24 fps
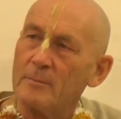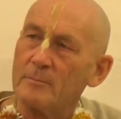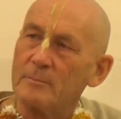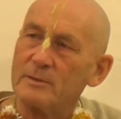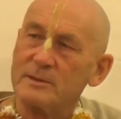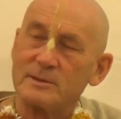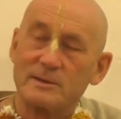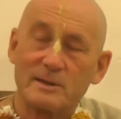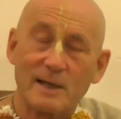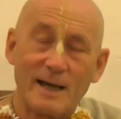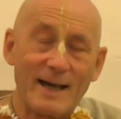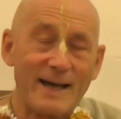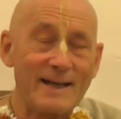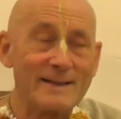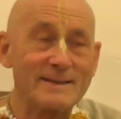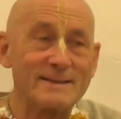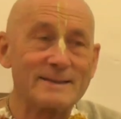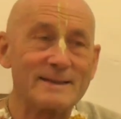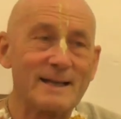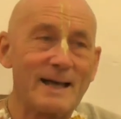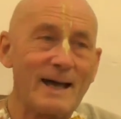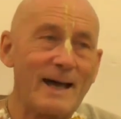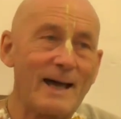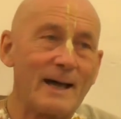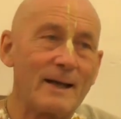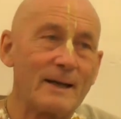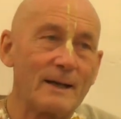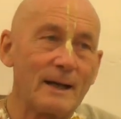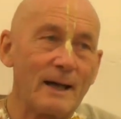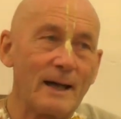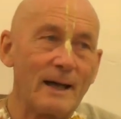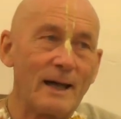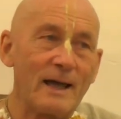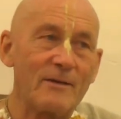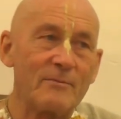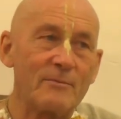Besides that,
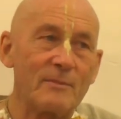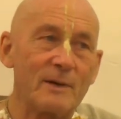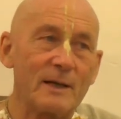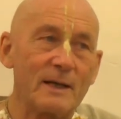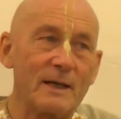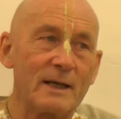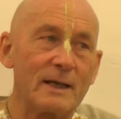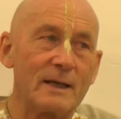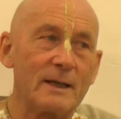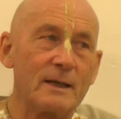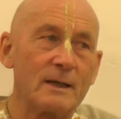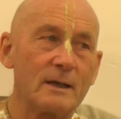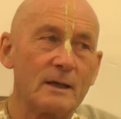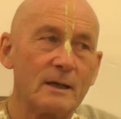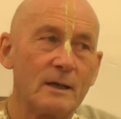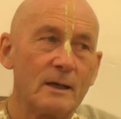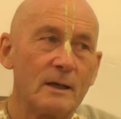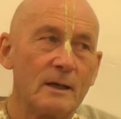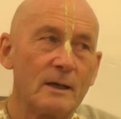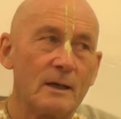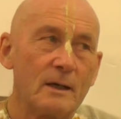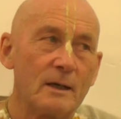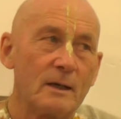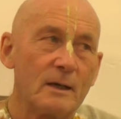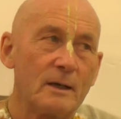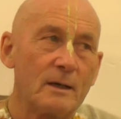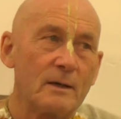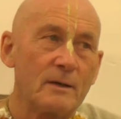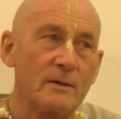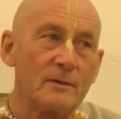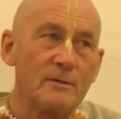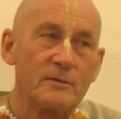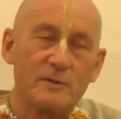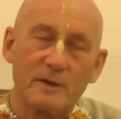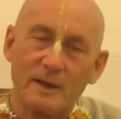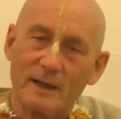I have many
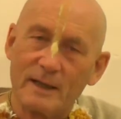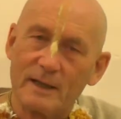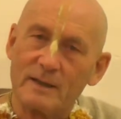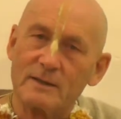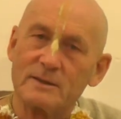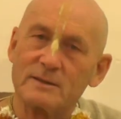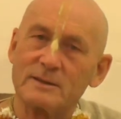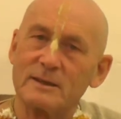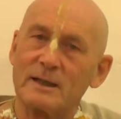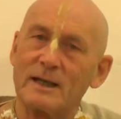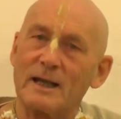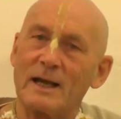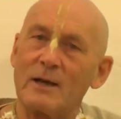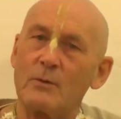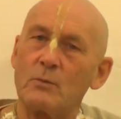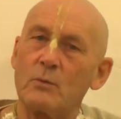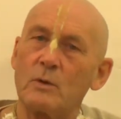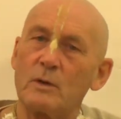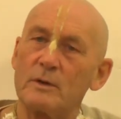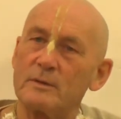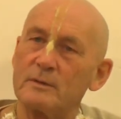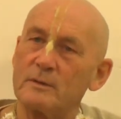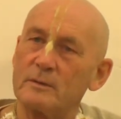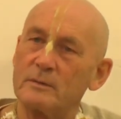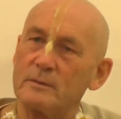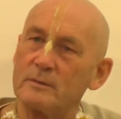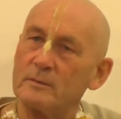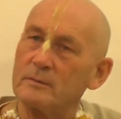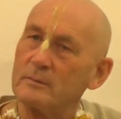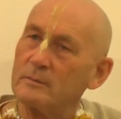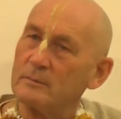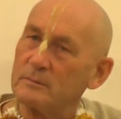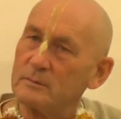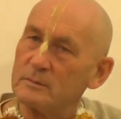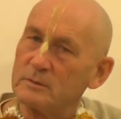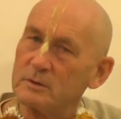things that I want
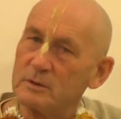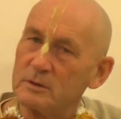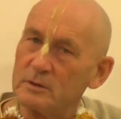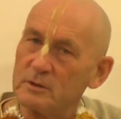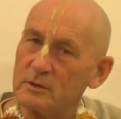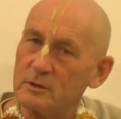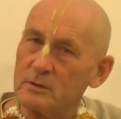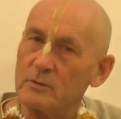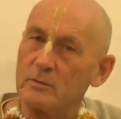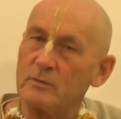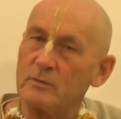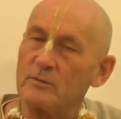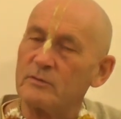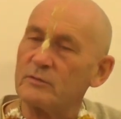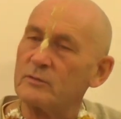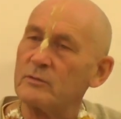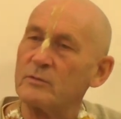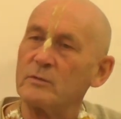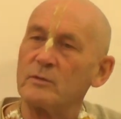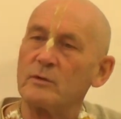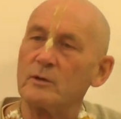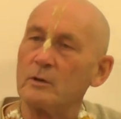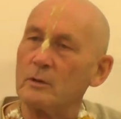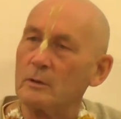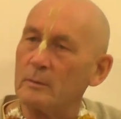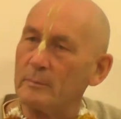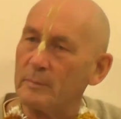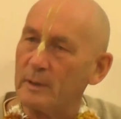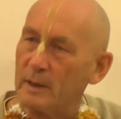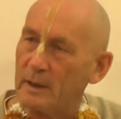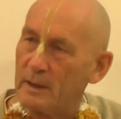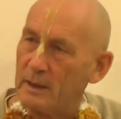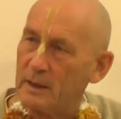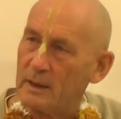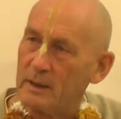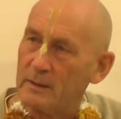to do through your
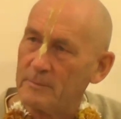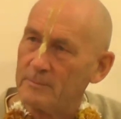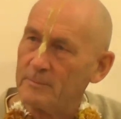body.